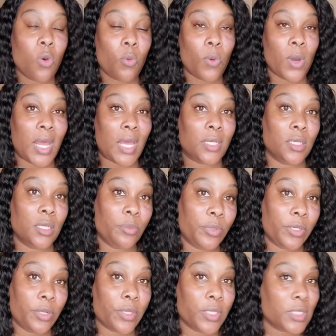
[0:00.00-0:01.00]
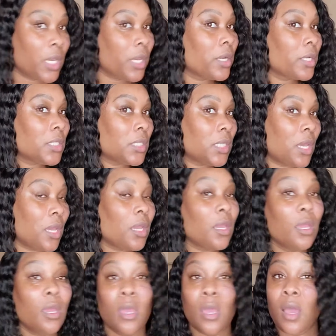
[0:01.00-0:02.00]
What I did put on this hair
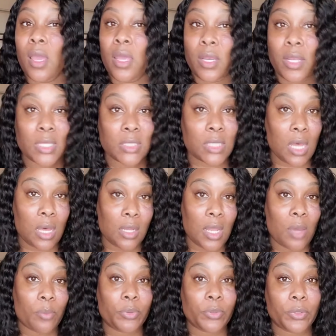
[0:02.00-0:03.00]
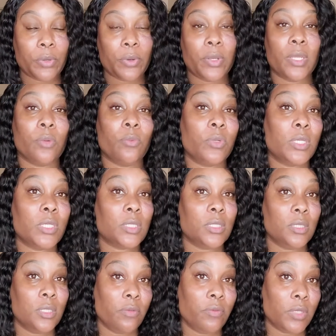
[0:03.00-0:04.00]
today, and that's all I put on it, was
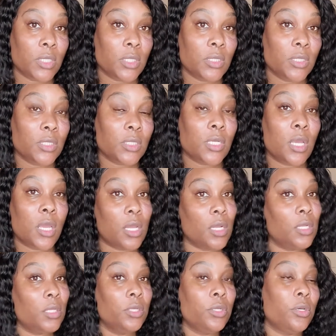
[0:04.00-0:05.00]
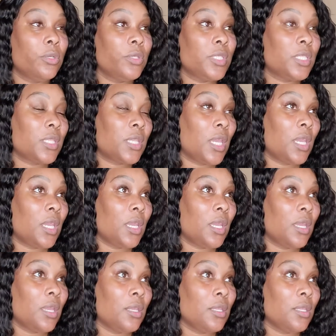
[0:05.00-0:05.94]
leave-in conditioner and a little thing,